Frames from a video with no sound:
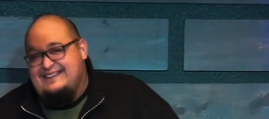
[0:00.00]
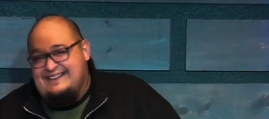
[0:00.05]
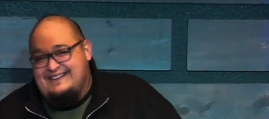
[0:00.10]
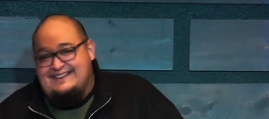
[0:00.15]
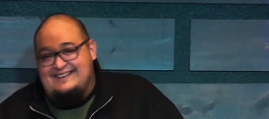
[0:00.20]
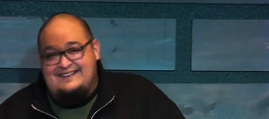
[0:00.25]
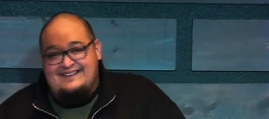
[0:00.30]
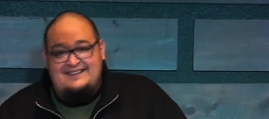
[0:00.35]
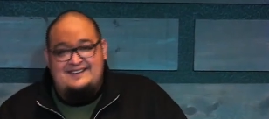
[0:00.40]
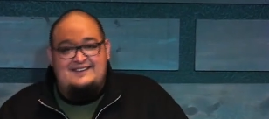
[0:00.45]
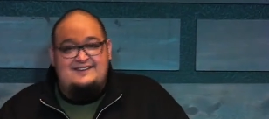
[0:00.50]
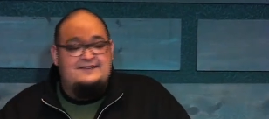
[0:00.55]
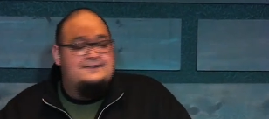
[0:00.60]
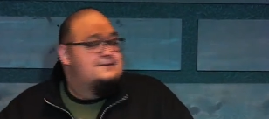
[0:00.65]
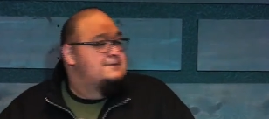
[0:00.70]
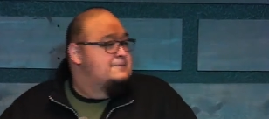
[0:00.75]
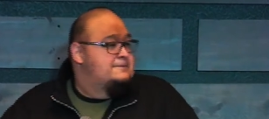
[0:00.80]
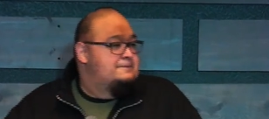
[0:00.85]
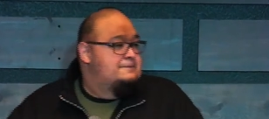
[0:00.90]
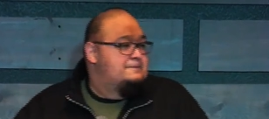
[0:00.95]

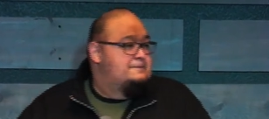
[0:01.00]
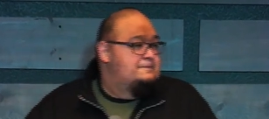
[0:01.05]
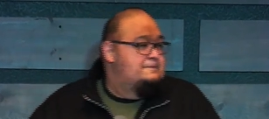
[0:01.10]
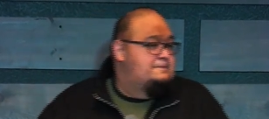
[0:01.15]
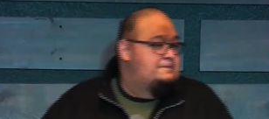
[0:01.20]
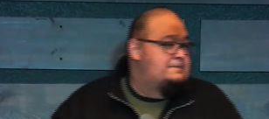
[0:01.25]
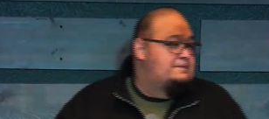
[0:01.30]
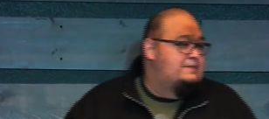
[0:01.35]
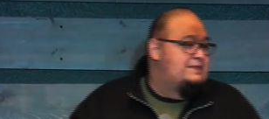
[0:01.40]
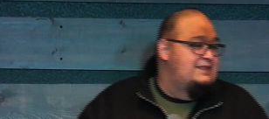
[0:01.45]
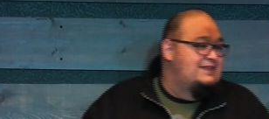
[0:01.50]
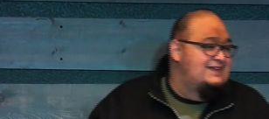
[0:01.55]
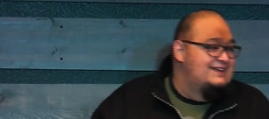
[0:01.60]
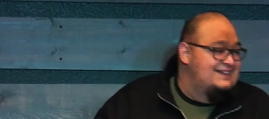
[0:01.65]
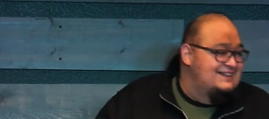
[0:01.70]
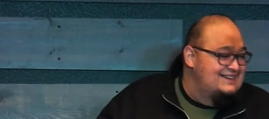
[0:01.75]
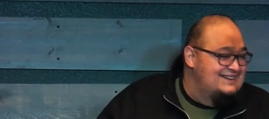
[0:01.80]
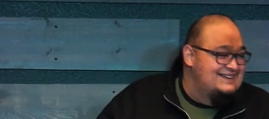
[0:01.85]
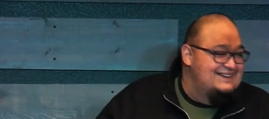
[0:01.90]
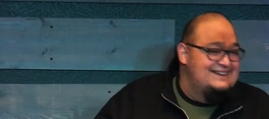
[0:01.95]

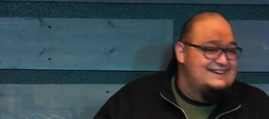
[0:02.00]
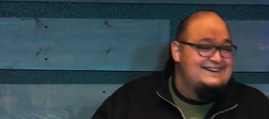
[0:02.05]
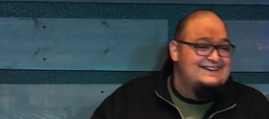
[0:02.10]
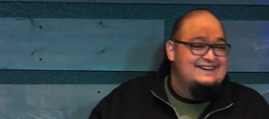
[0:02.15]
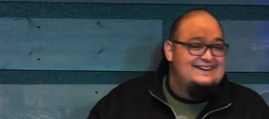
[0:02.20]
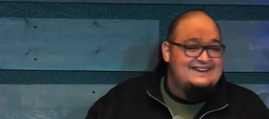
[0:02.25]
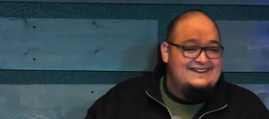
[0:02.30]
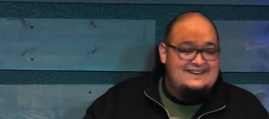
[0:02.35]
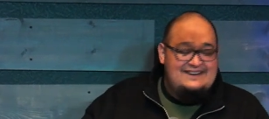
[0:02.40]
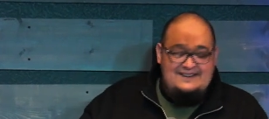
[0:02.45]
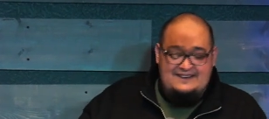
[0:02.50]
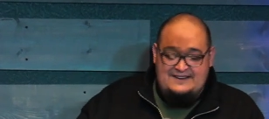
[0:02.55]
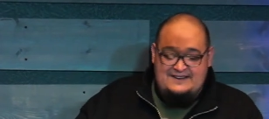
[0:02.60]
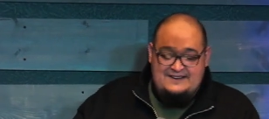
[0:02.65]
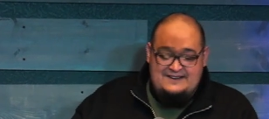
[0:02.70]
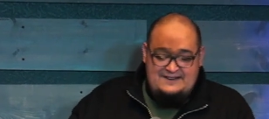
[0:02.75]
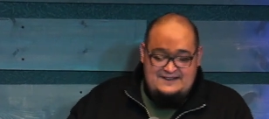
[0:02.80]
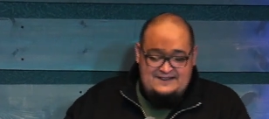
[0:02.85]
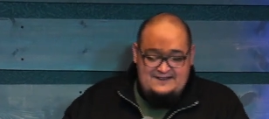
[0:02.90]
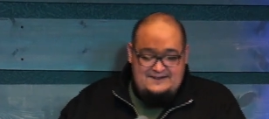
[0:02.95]

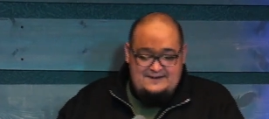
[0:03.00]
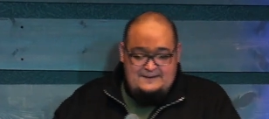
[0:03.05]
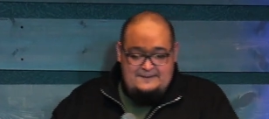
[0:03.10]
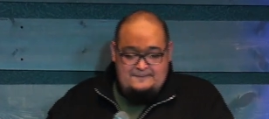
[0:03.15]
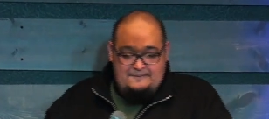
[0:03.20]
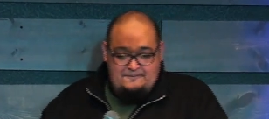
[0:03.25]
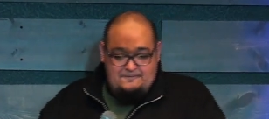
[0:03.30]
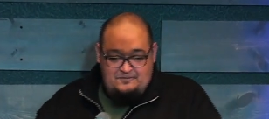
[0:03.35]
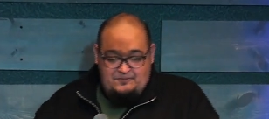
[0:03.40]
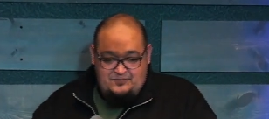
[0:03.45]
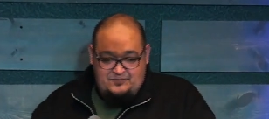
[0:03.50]
No one is speaking in this clip.